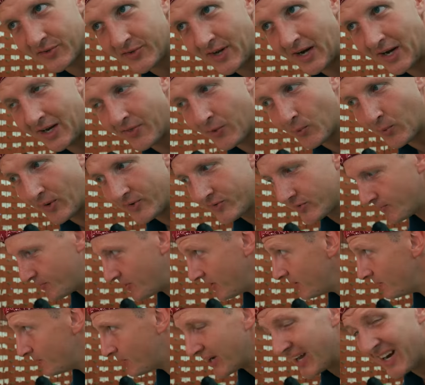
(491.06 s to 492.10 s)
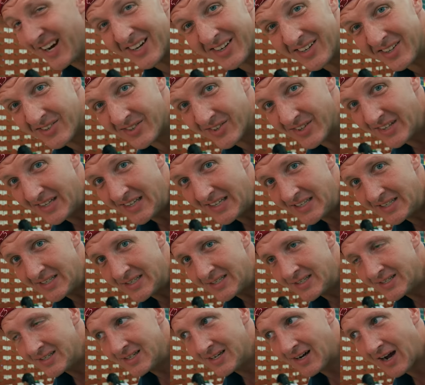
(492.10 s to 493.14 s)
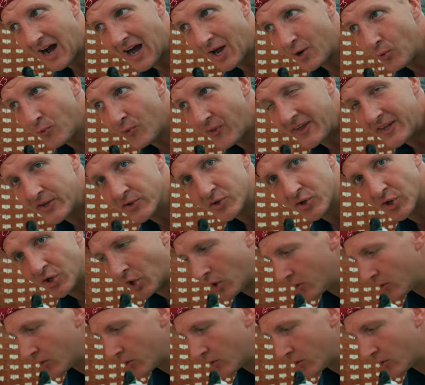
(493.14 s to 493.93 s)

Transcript: is not in the recipe, but honestly, I don't think it could